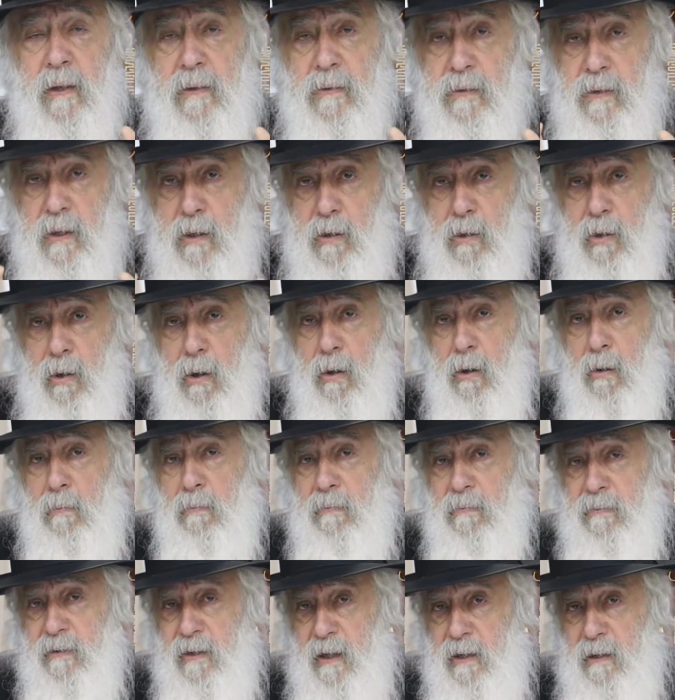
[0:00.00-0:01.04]
take her
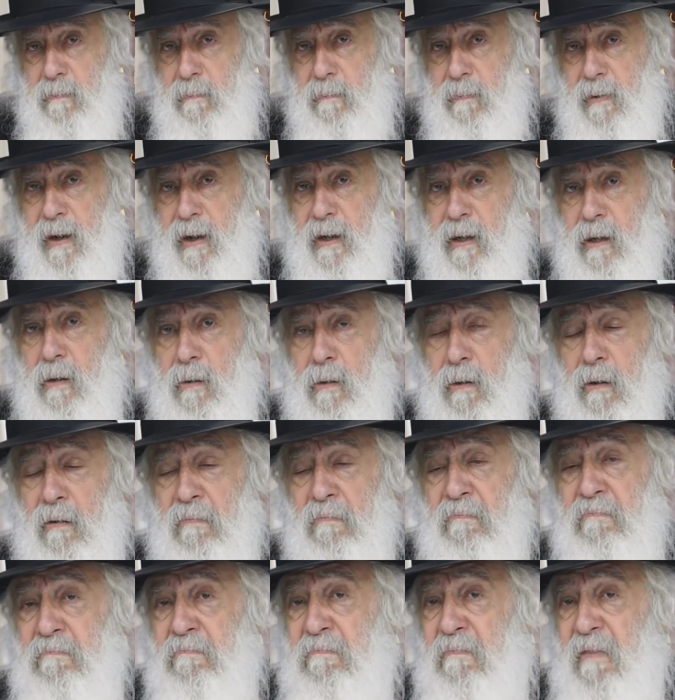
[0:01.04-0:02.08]
home, then marry her.
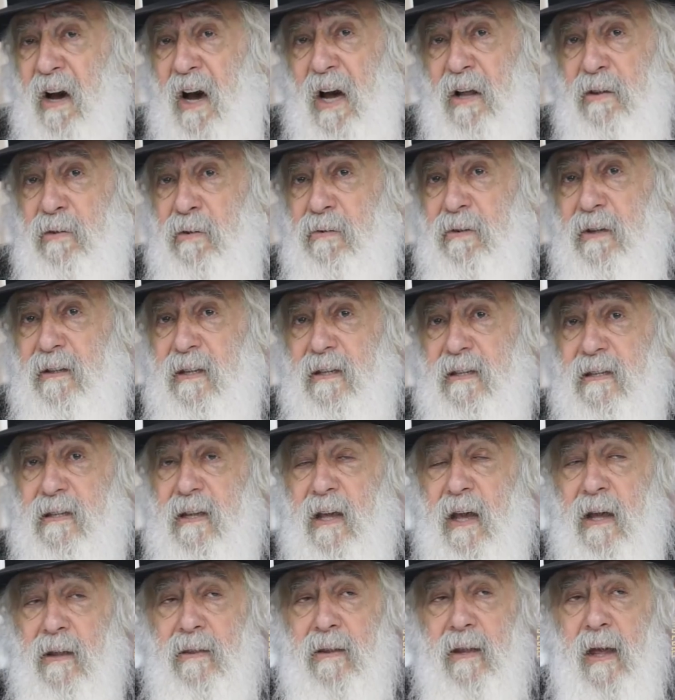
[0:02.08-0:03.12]
I don't
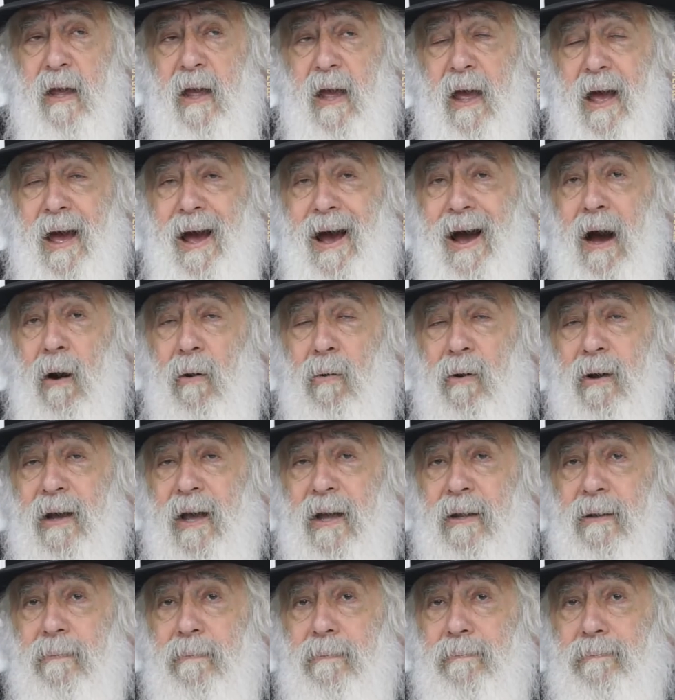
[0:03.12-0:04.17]
understand. How
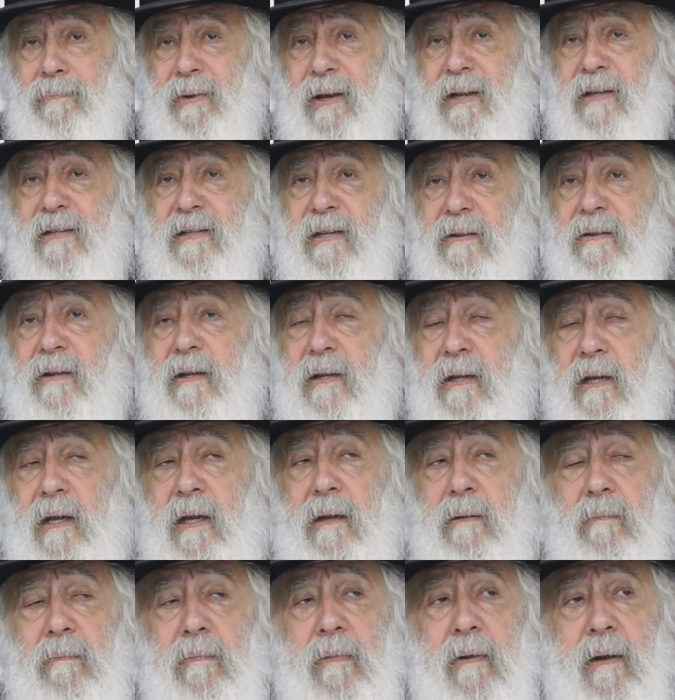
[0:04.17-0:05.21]
can big
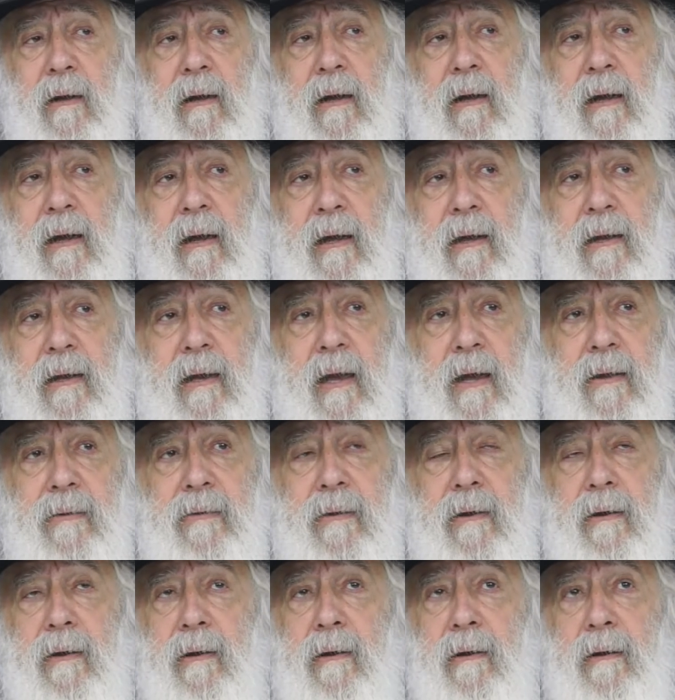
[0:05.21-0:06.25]
tzaddikim
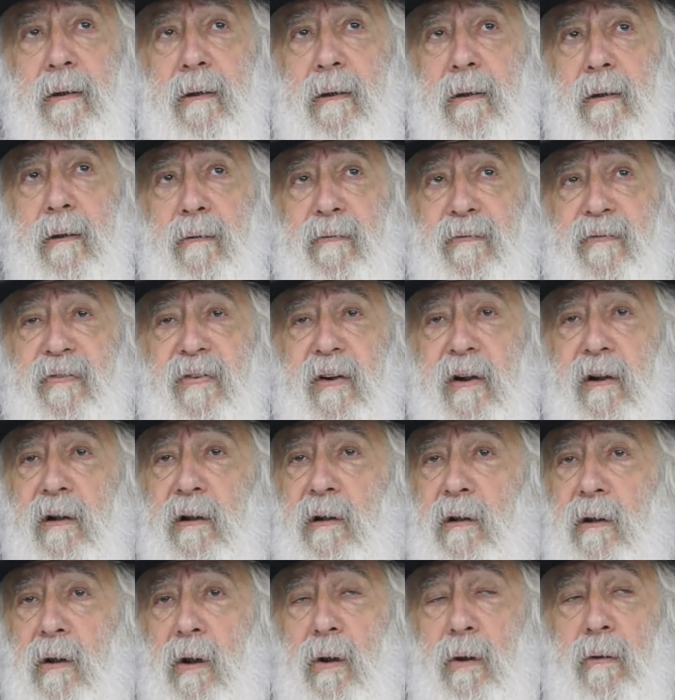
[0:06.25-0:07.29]
can fall
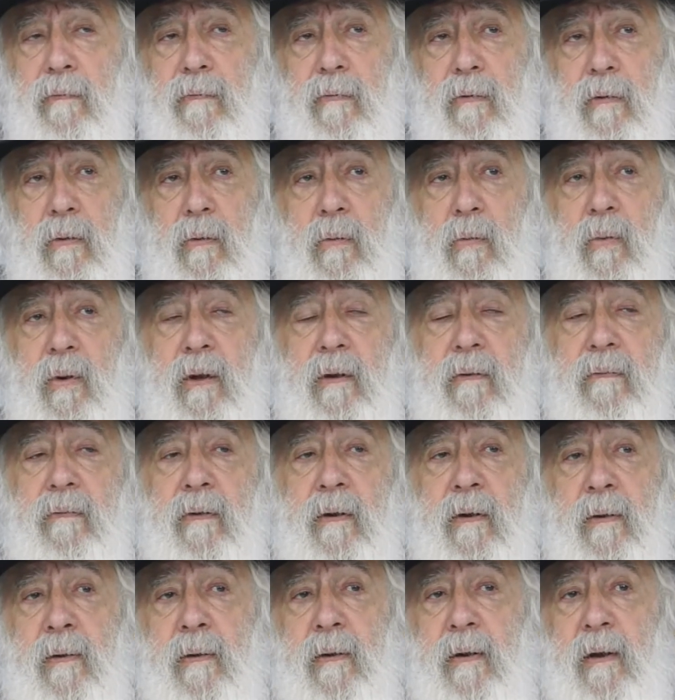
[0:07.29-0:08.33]
in love with
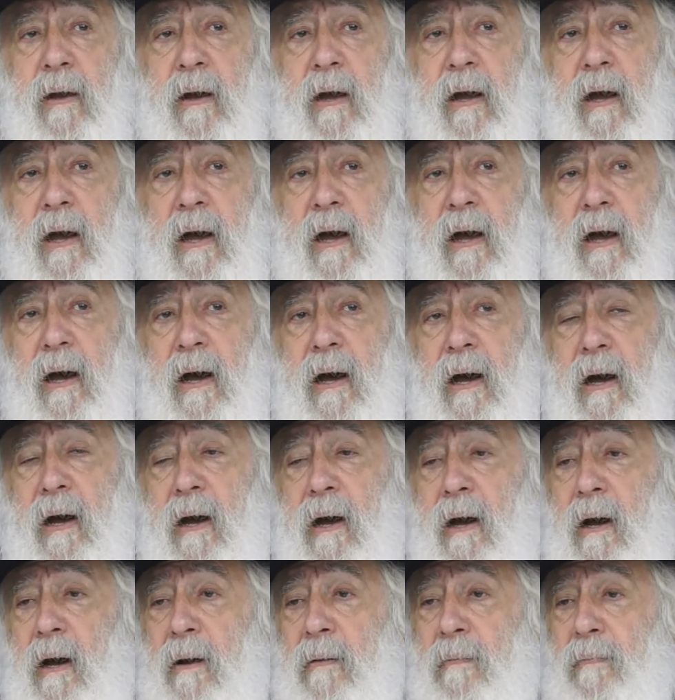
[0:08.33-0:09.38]

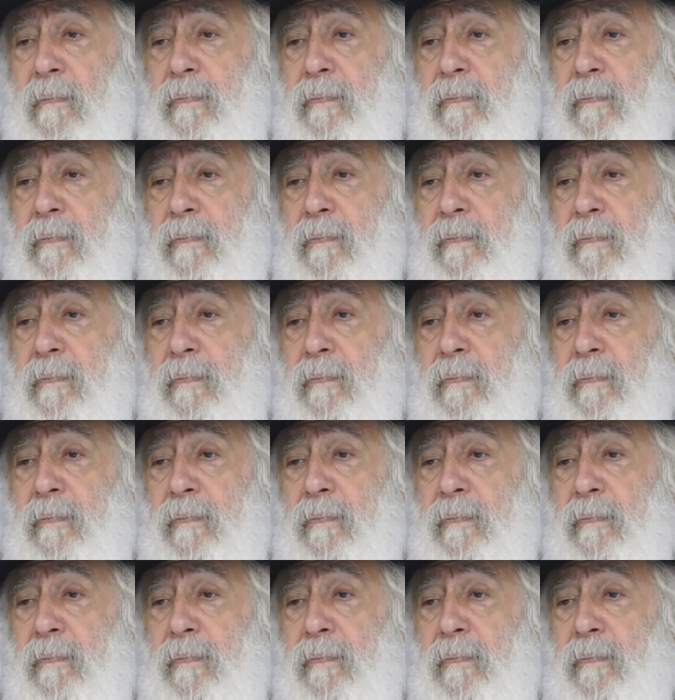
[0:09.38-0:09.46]
a